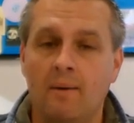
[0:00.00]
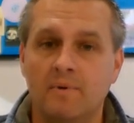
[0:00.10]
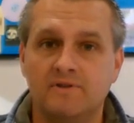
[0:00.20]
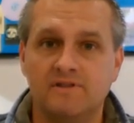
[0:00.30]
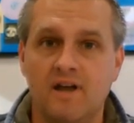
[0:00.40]

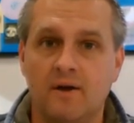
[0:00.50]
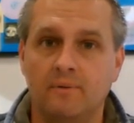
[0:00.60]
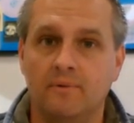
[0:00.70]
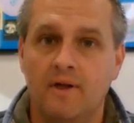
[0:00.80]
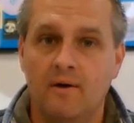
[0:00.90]
So
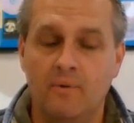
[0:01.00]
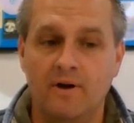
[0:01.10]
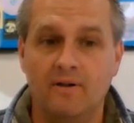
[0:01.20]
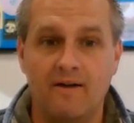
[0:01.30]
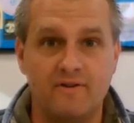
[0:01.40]

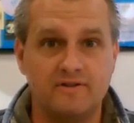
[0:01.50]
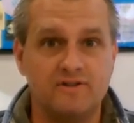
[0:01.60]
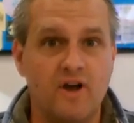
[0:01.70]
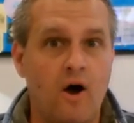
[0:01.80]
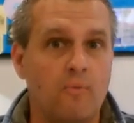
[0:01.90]
we'll have a
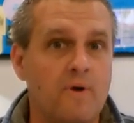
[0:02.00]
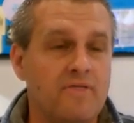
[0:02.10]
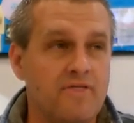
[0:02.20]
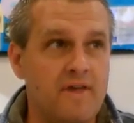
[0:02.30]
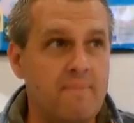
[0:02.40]
start
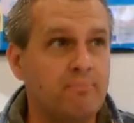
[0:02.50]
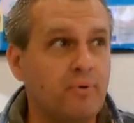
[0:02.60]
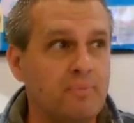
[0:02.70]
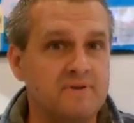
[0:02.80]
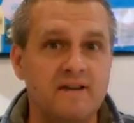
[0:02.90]
with the
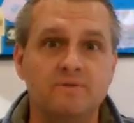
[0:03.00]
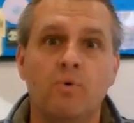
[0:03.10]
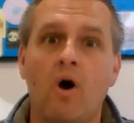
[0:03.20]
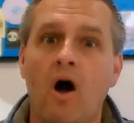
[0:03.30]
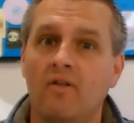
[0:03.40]
properties.
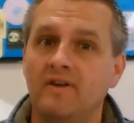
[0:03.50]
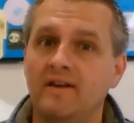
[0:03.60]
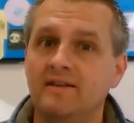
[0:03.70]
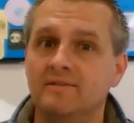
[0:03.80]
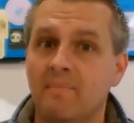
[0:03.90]
What are
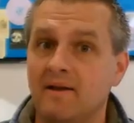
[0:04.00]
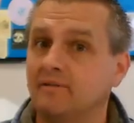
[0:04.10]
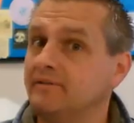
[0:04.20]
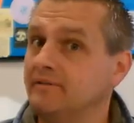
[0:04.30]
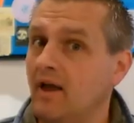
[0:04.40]
these
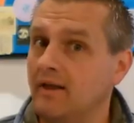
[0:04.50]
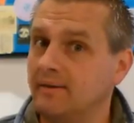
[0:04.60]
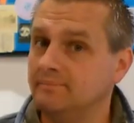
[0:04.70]
metals like?